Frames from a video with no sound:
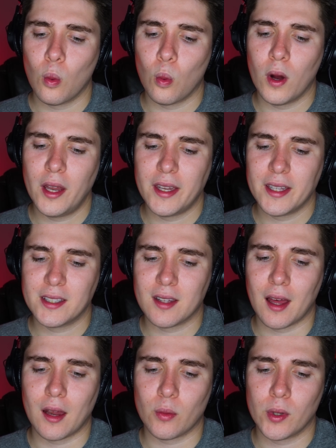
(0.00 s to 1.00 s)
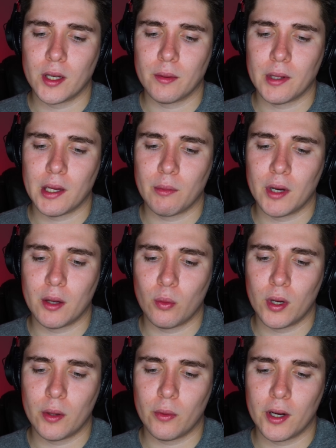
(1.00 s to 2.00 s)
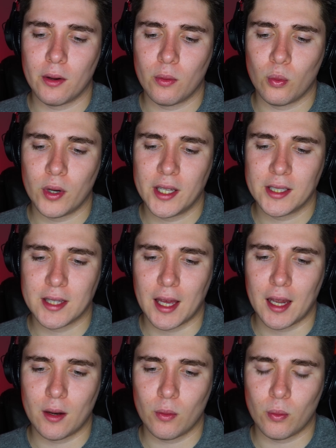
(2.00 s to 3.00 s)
What is that? What, what, what, what, what is that?